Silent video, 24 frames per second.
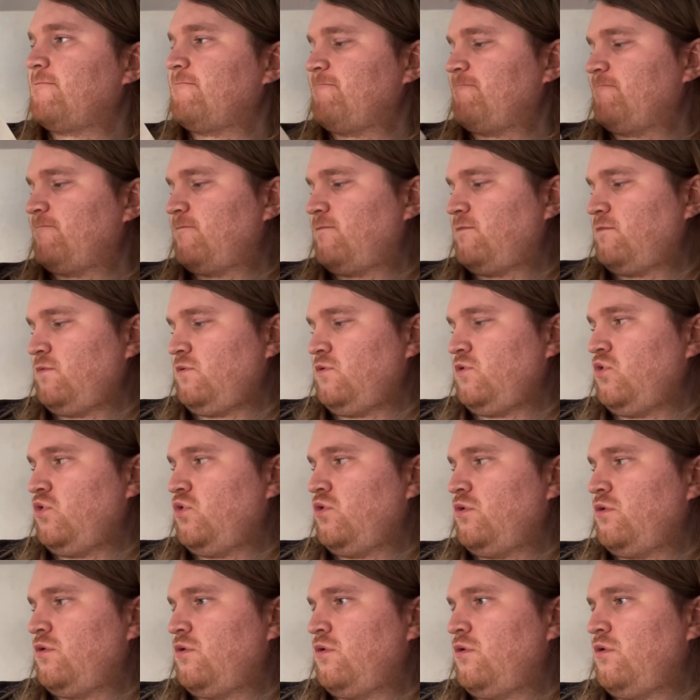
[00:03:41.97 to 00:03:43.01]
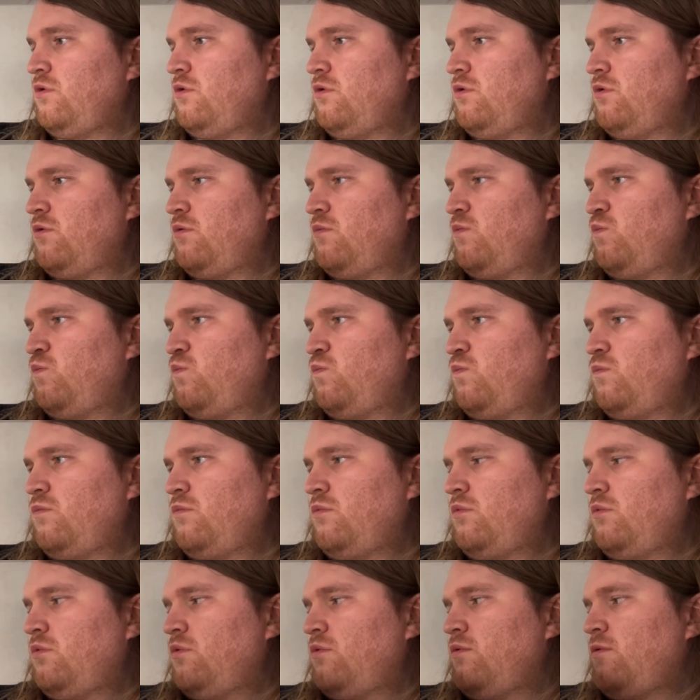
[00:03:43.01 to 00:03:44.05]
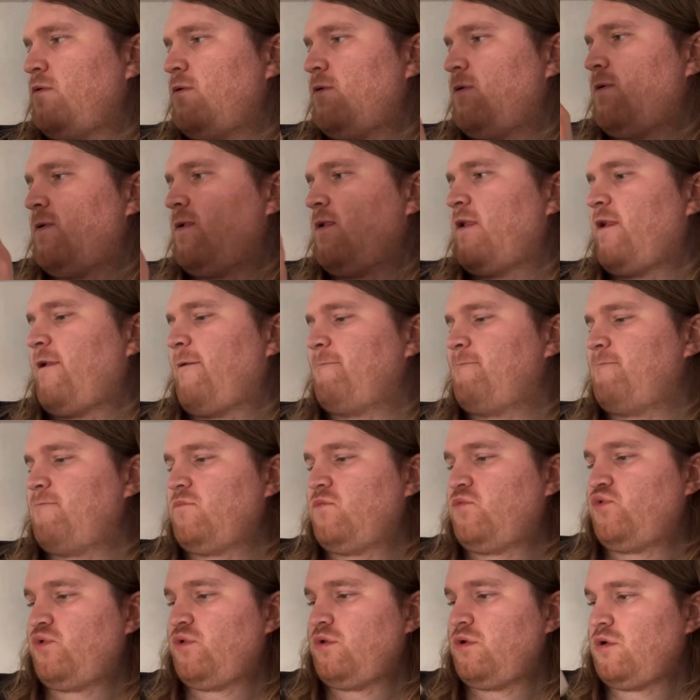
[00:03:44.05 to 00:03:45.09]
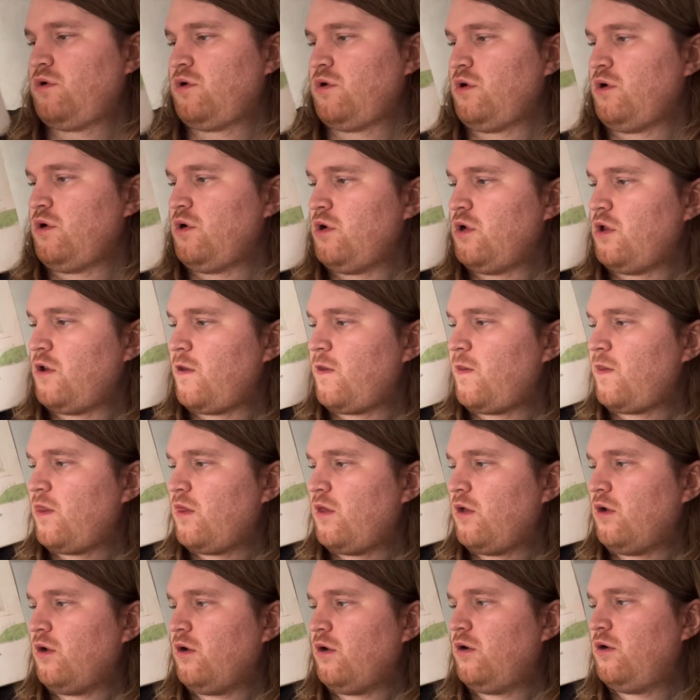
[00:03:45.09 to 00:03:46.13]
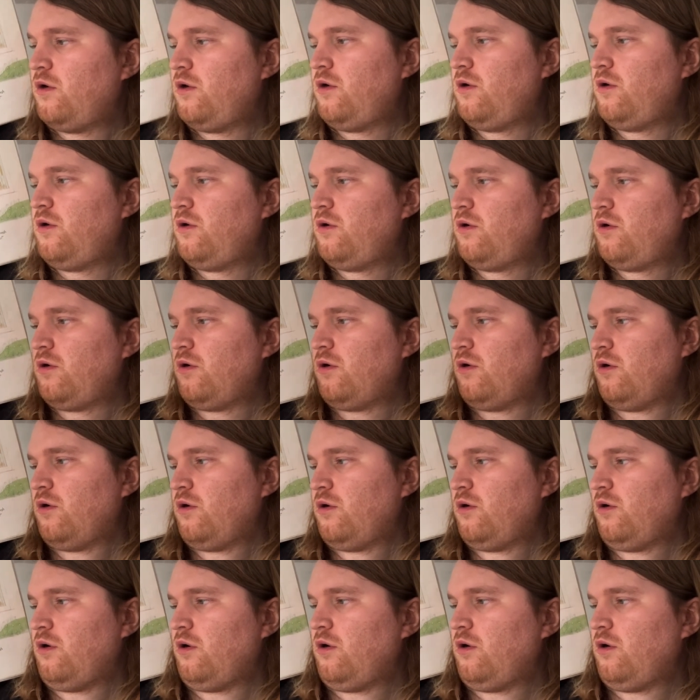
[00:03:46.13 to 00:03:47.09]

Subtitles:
Nothing is said.